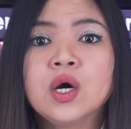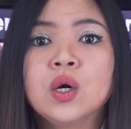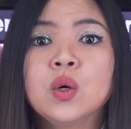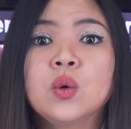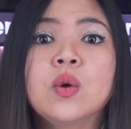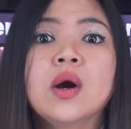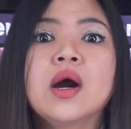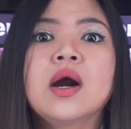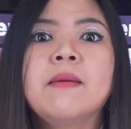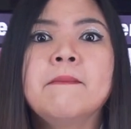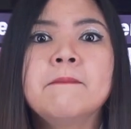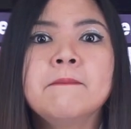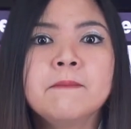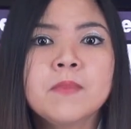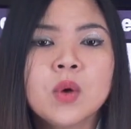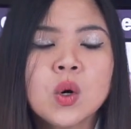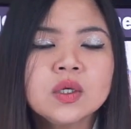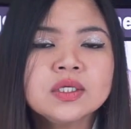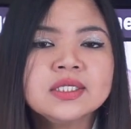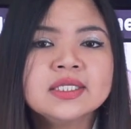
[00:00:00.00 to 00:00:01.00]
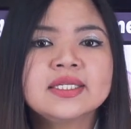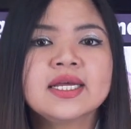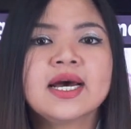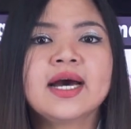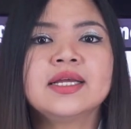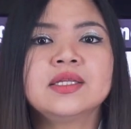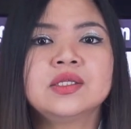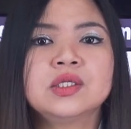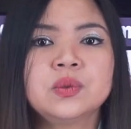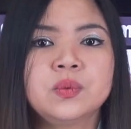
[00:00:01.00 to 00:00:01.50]
who are most
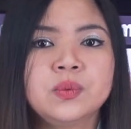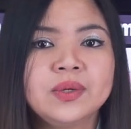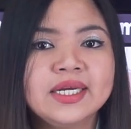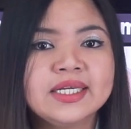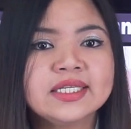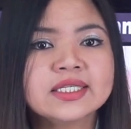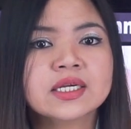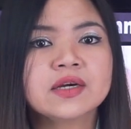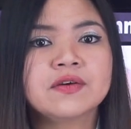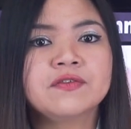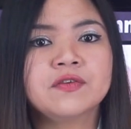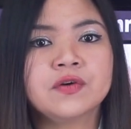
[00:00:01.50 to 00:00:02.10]
at risk